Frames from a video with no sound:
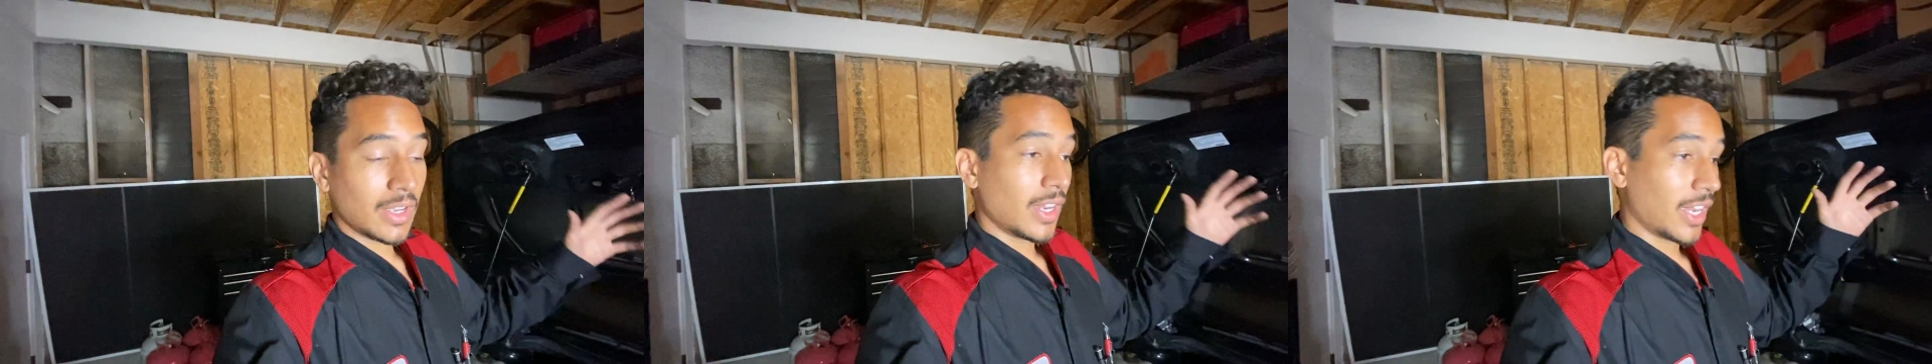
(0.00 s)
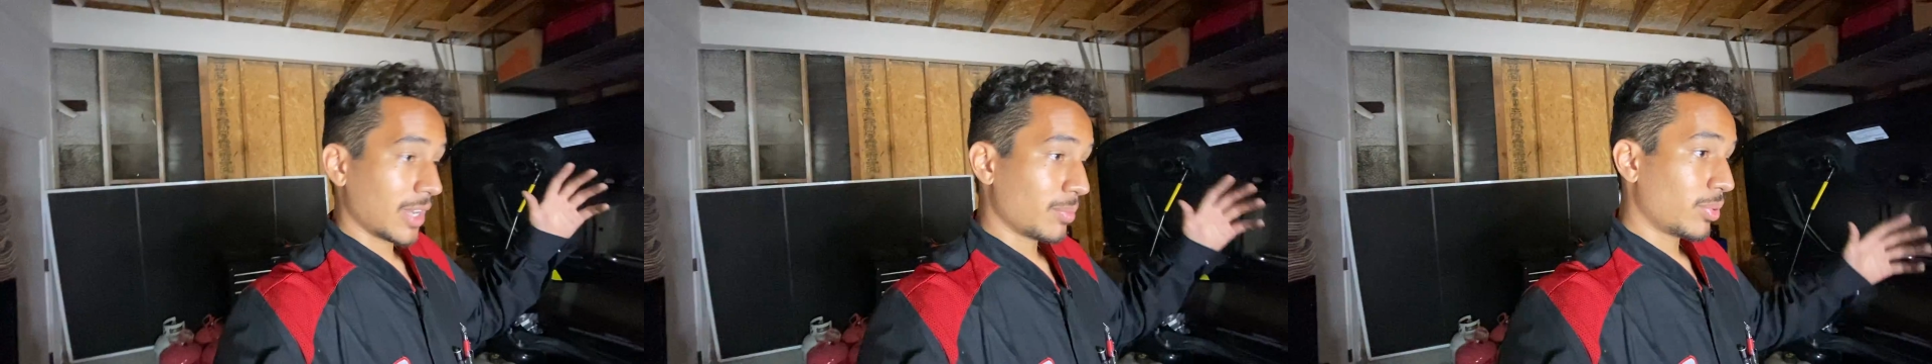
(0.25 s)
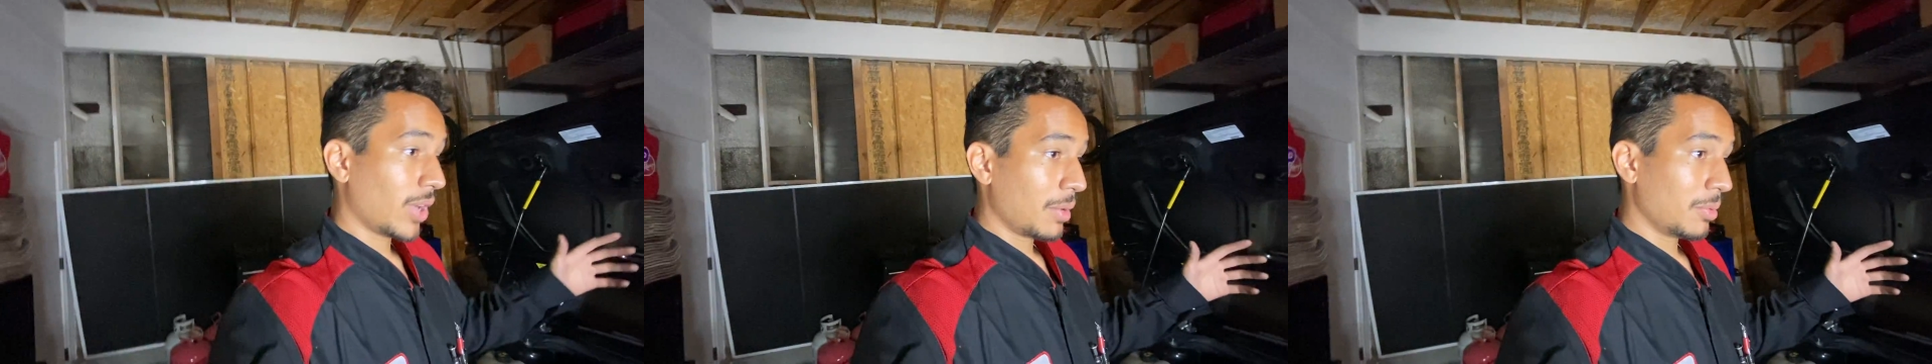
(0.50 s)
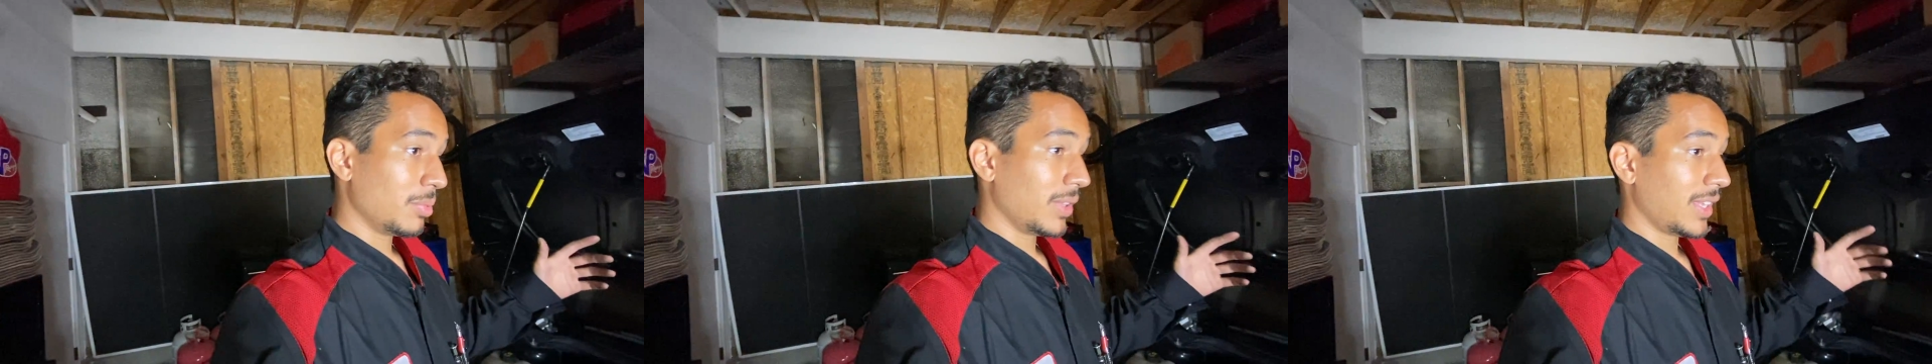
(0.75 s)
I could
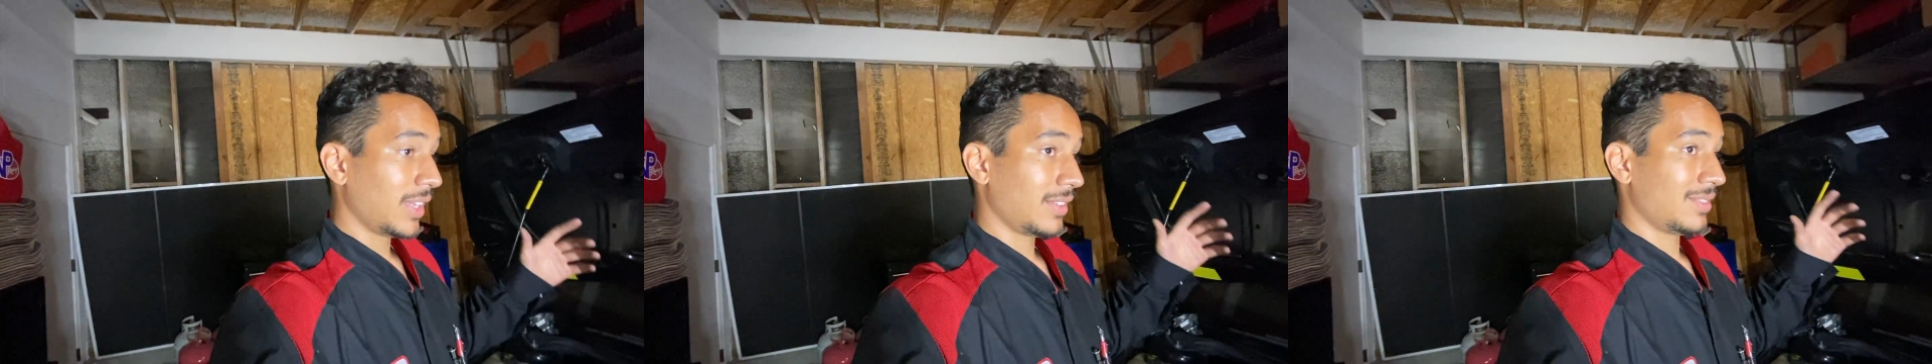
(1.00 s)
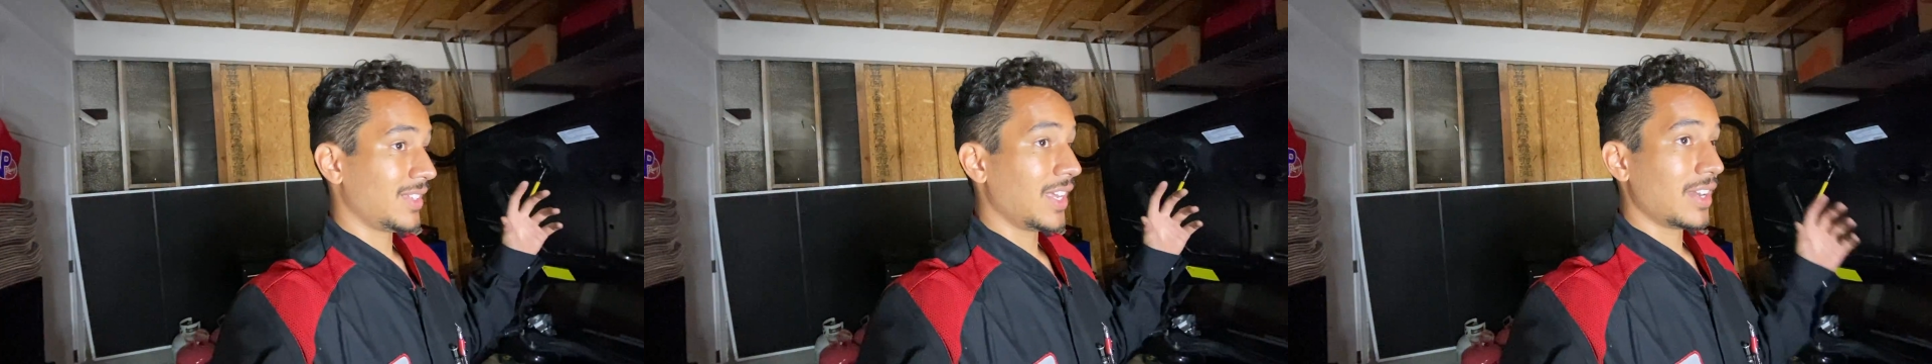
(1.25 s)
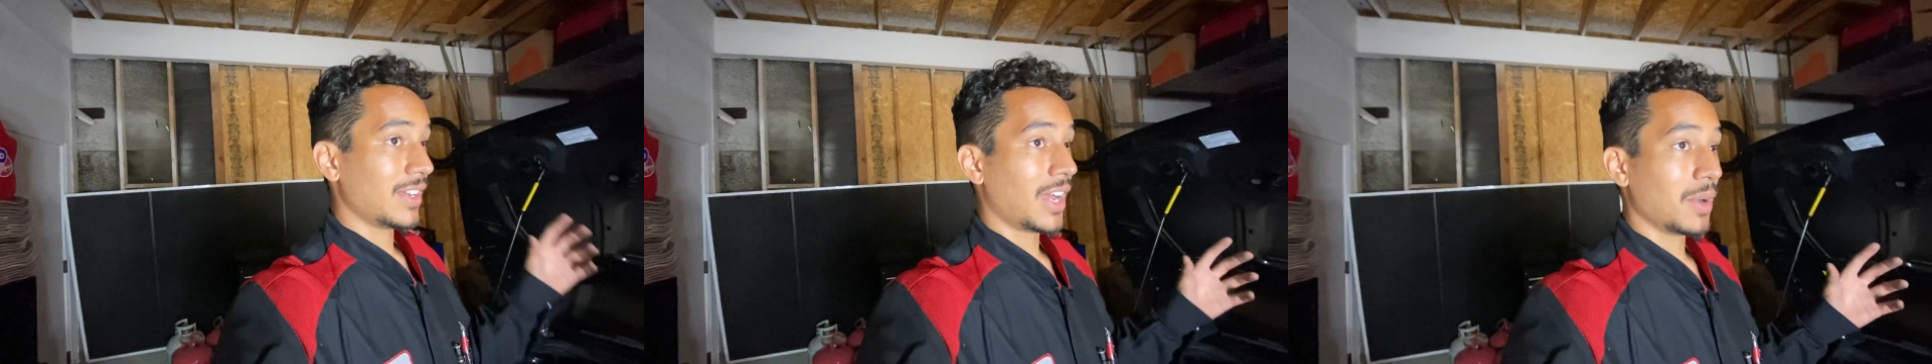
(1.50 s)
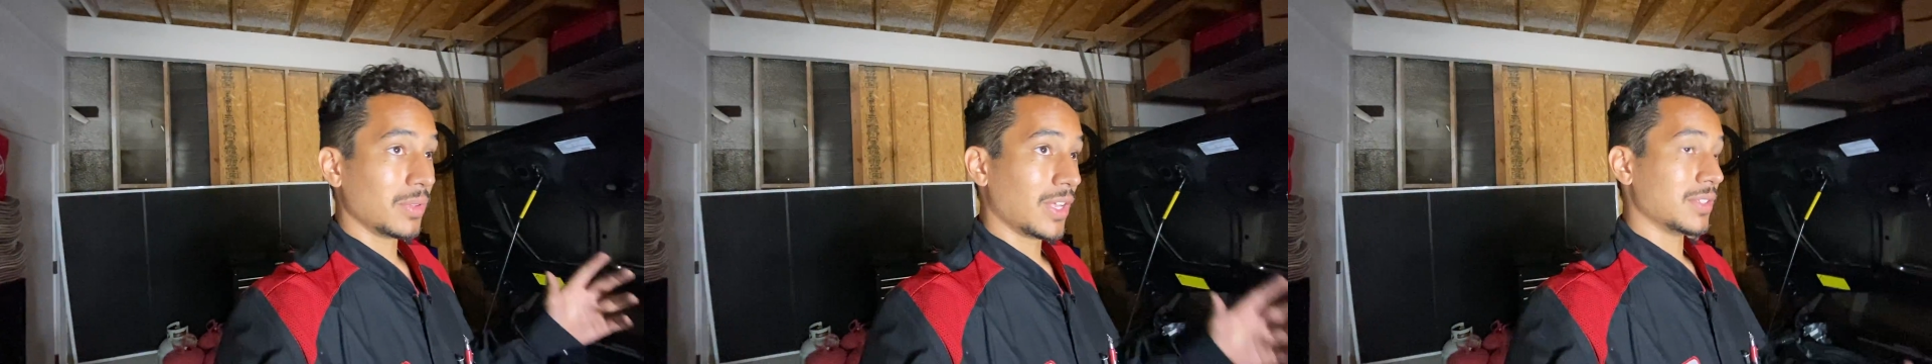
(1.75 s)
probably get it
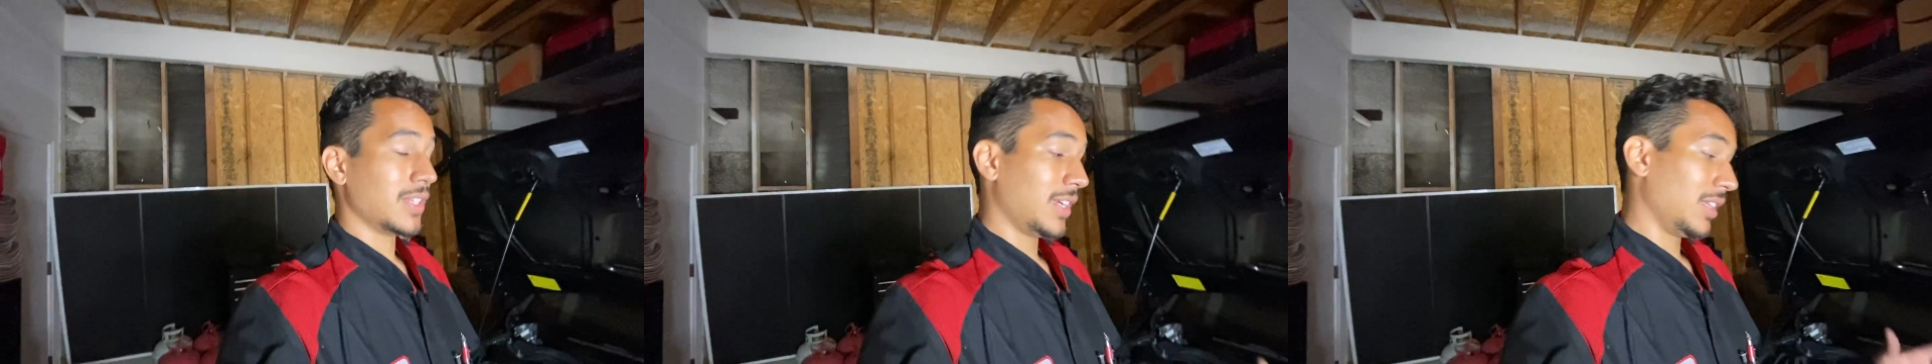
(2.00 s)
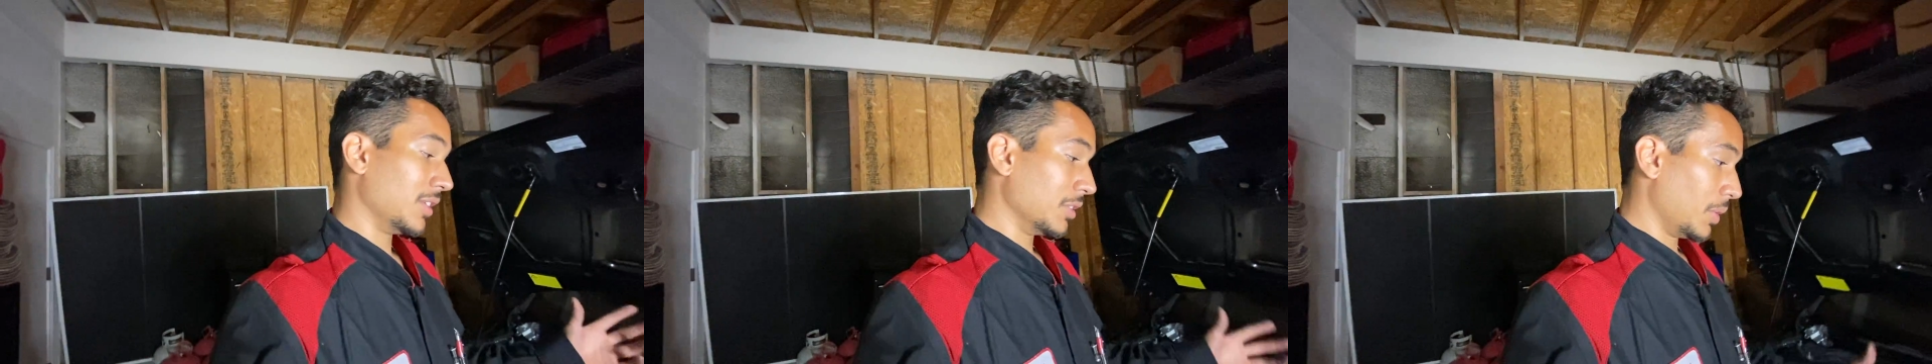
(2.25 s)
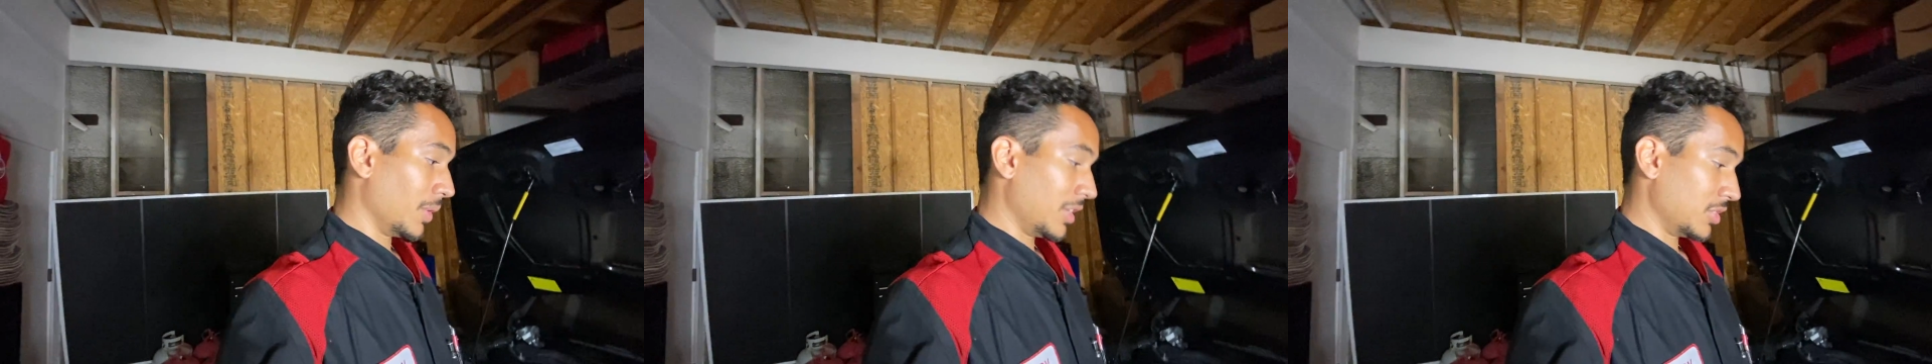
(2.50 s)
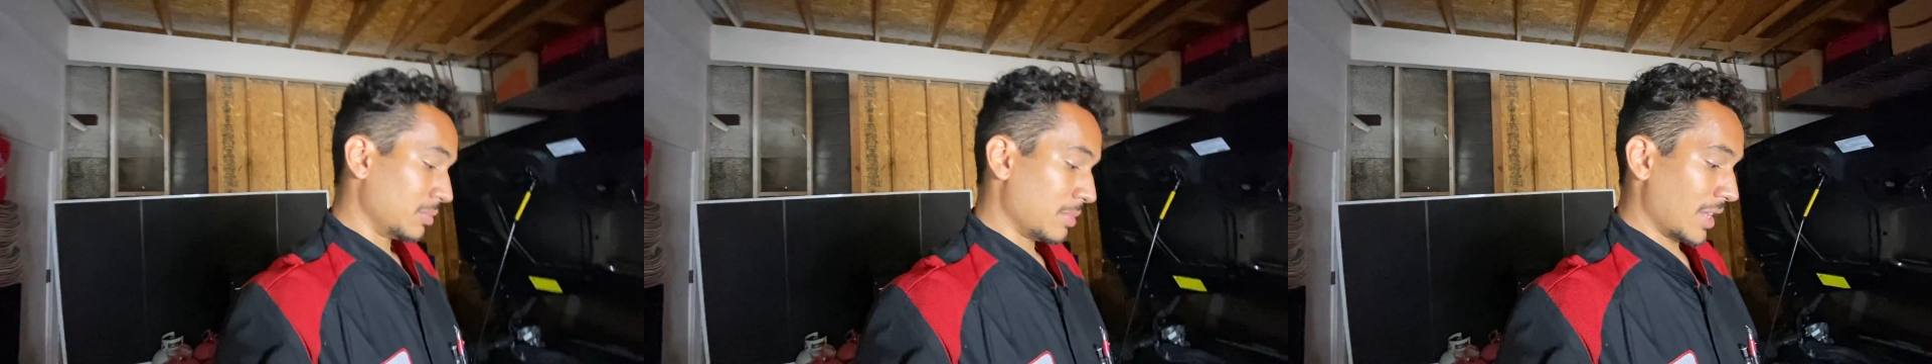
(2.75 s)
out without taking the lower
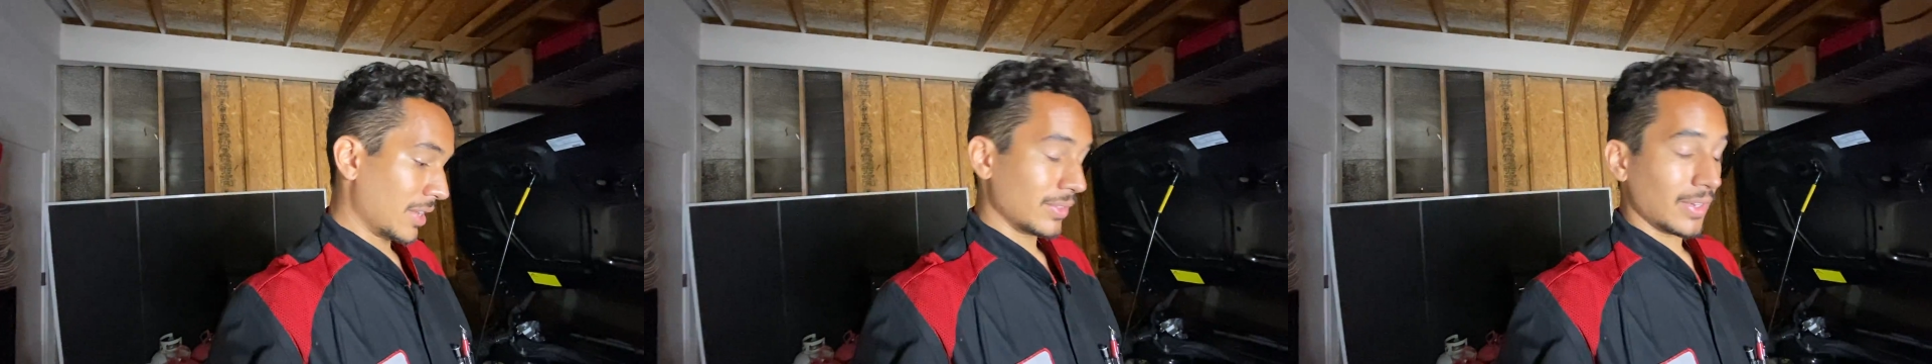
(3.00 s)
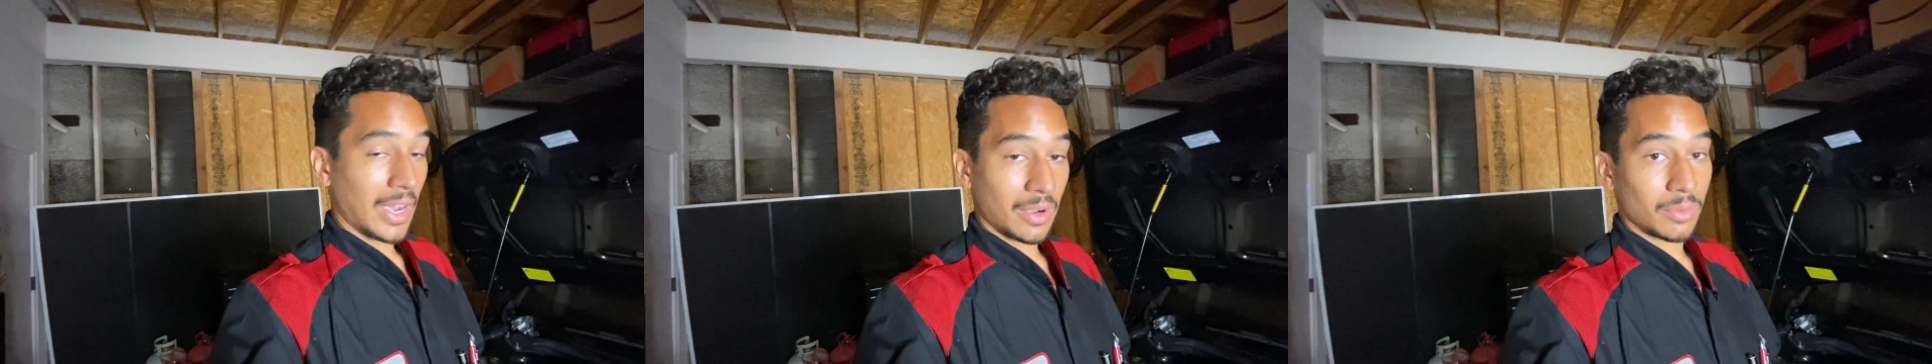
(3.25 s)
engine mount out,